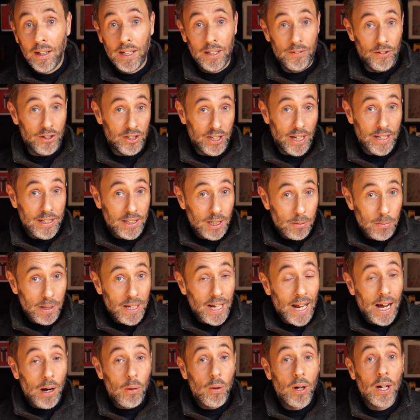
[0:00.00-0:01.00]
You say it's going to be an
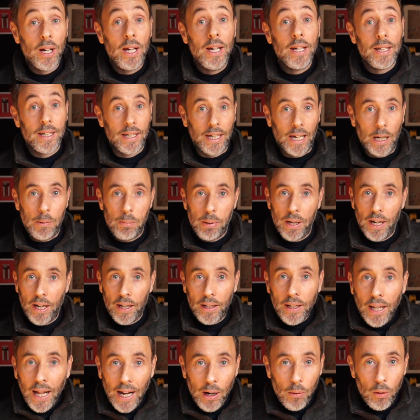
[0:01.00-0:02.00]
hour, keep it at
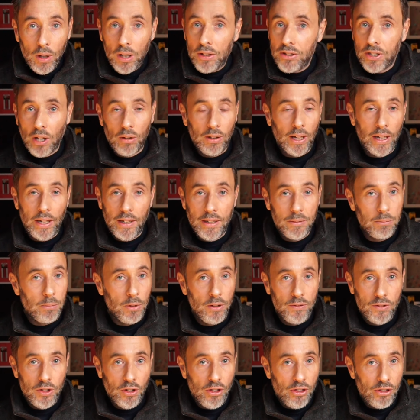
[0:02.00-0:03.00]
an hour, don't let it
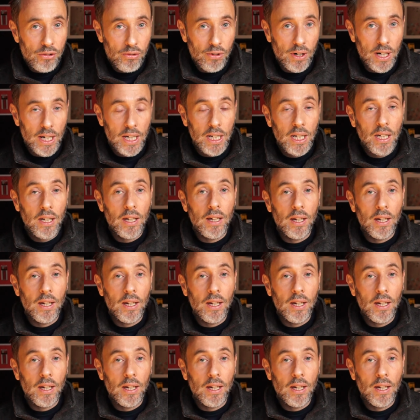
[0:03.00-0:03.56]
move to 3,